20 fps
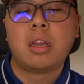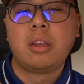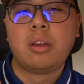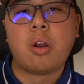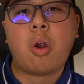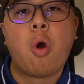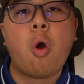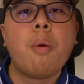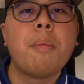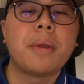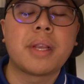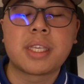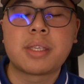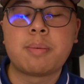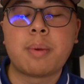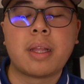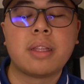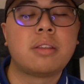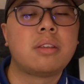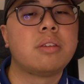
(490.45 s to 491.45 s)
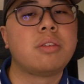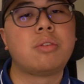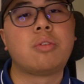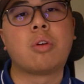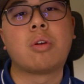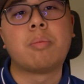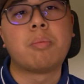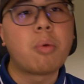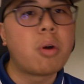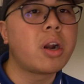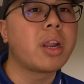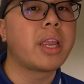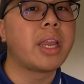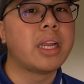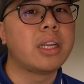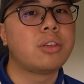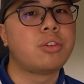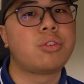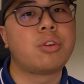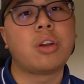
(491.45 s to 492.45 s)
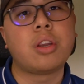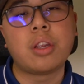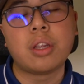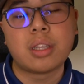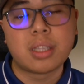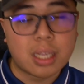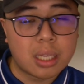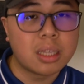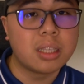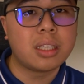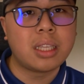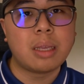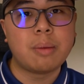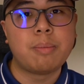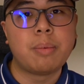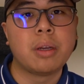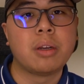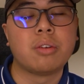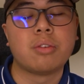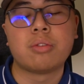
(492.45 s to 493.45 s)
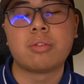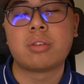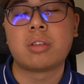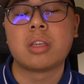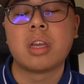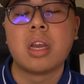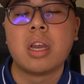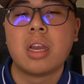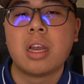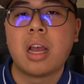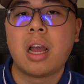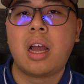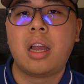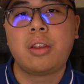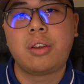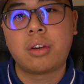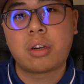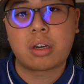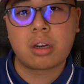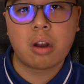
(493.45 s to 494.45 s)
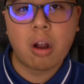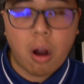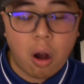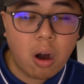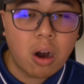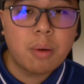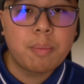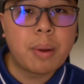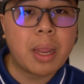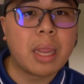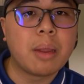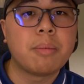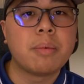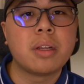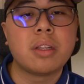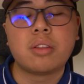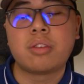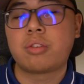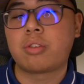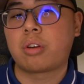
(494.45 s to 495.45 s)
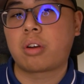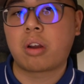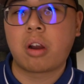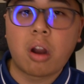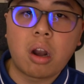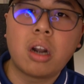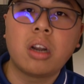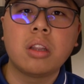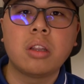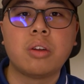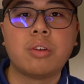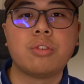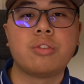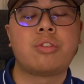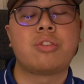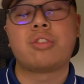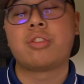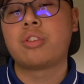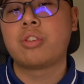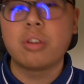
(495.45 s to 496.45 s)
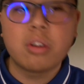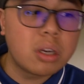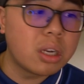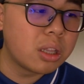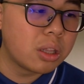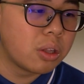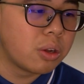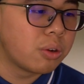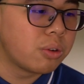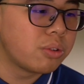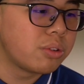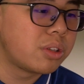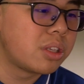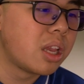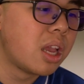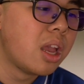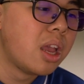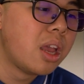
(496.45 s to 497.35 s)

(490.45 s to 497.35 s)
Your home expenses, your mortgage, your utility bills, your car payments, your car loans, your student loans,